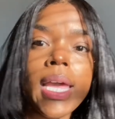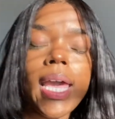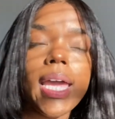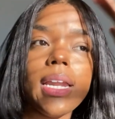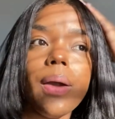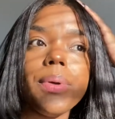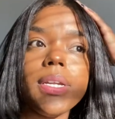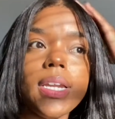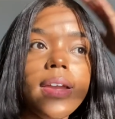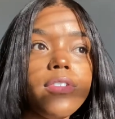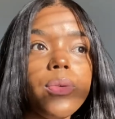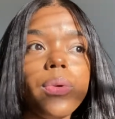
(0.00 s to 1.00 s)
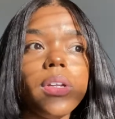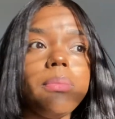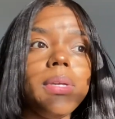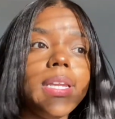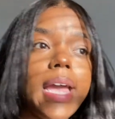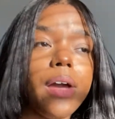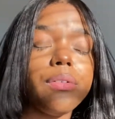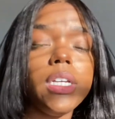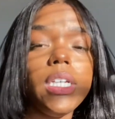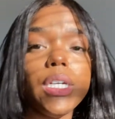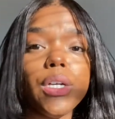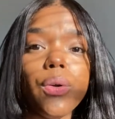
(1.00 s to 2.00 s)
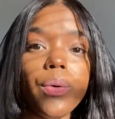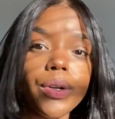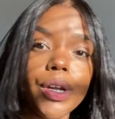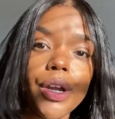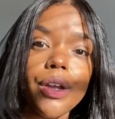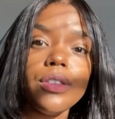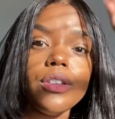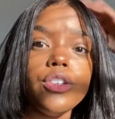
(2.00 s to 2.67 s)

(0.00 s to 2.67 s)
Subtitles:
and I would never want to be down here on earth